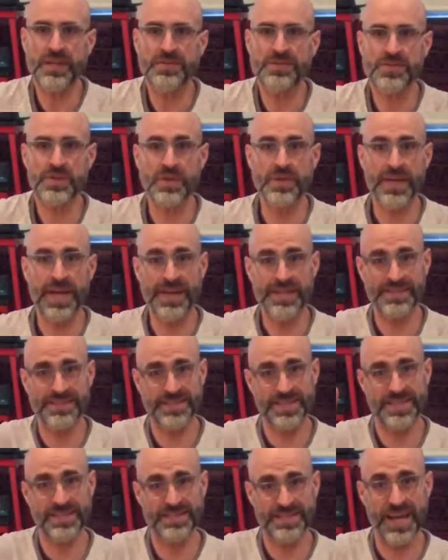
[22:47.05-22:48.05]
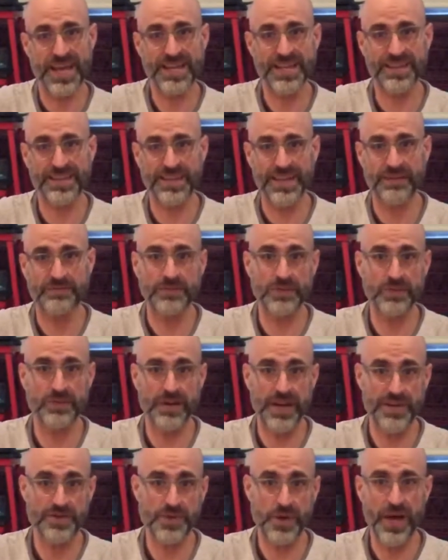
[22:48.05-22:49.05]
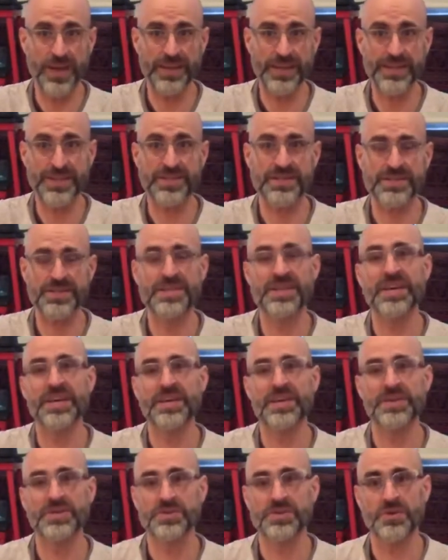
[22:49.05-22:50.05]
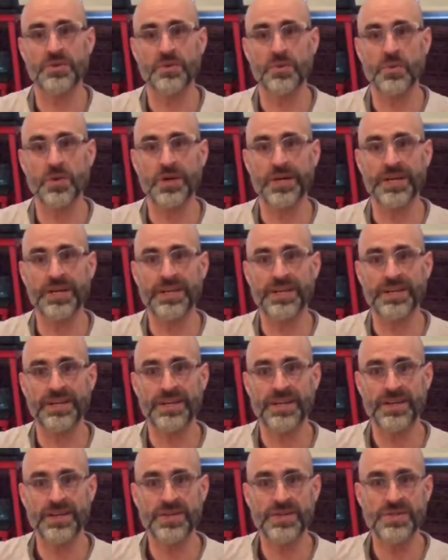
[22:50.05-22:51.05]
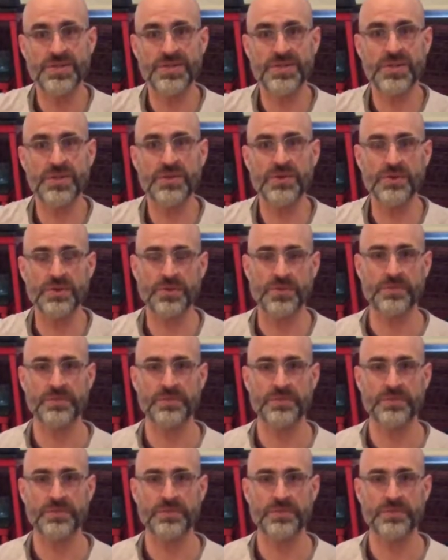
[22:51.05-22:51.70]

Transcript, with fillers: So that is the second level of hydraulics. So one, two.